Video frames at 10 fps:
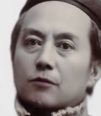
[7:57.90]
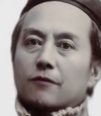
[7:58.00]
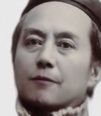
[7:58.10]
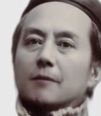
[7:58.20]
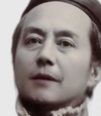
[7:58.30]

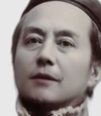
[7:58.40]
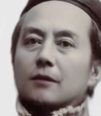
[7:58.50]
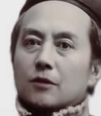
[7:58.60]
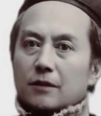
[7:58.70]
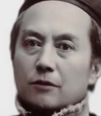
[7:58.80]
"If a
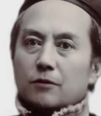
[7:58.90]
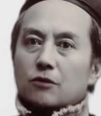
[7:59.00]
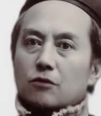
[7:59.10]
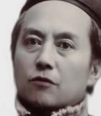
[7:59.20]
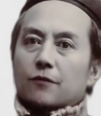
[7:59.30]
man takes
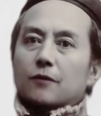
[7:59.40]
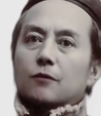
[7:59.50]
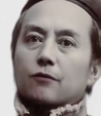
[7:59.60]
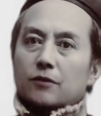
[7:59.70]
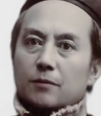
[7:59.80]
no
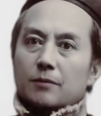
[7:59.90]
thought for